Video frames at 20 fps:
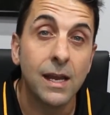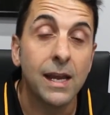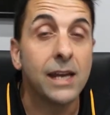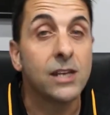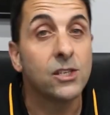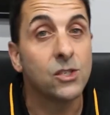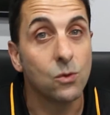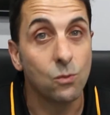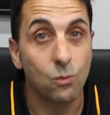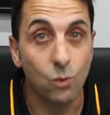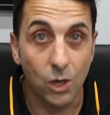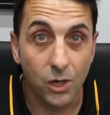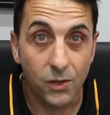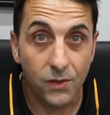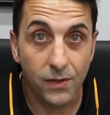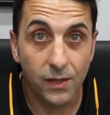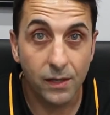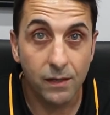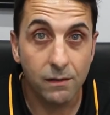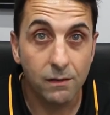Is it
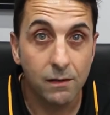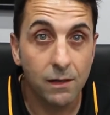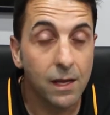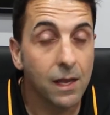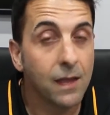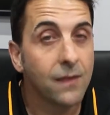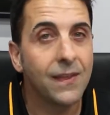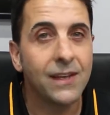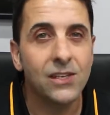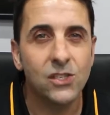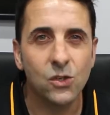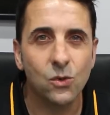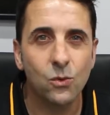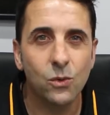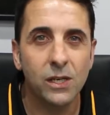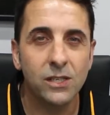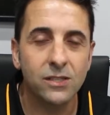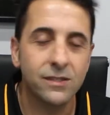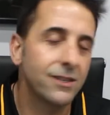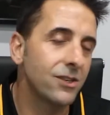worth it? That's a
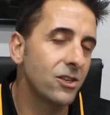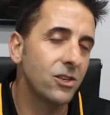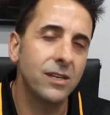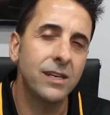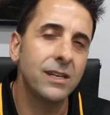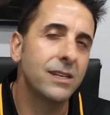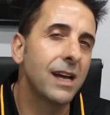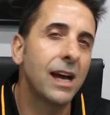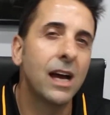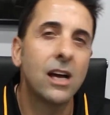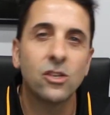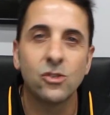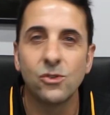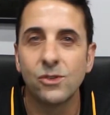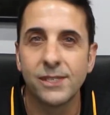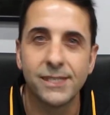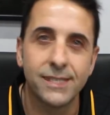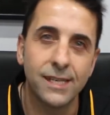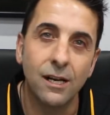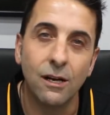question that you need to ask
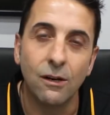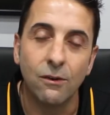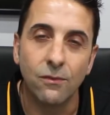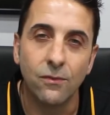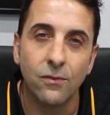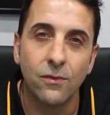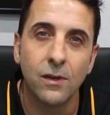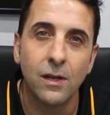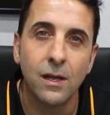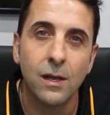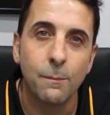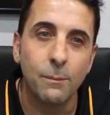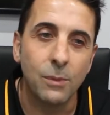yourself.